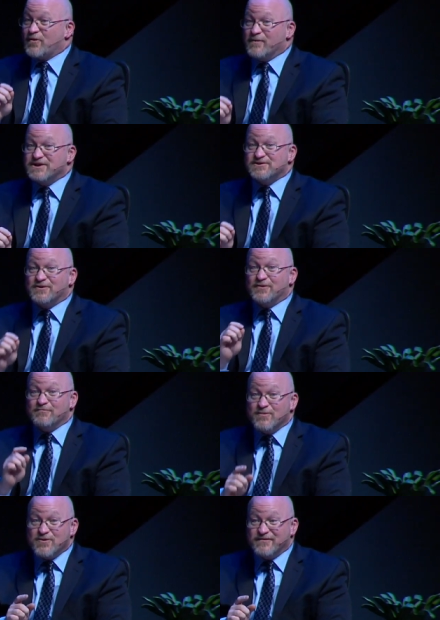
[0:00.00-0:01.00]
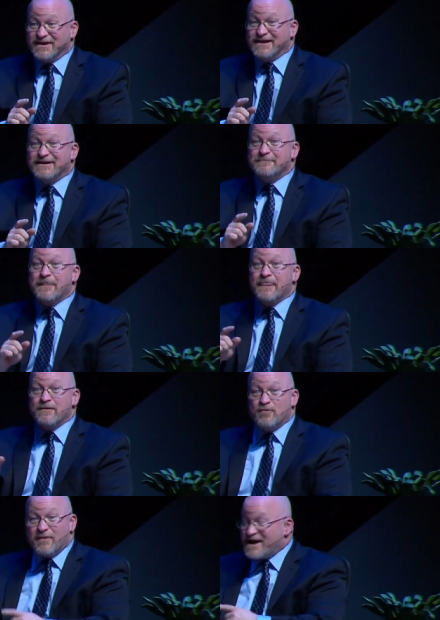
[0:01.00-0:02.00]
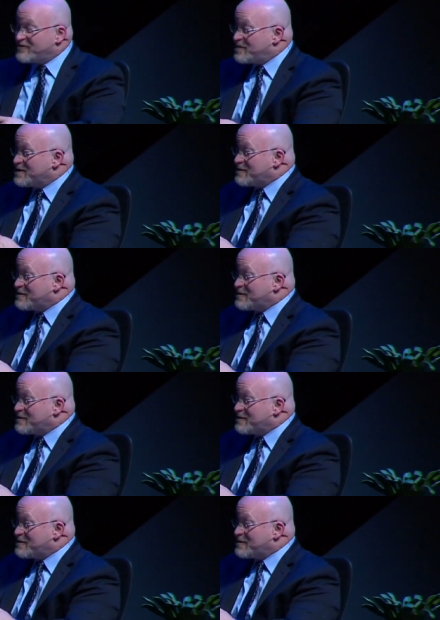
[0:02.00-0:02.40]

original movie. Remind everybody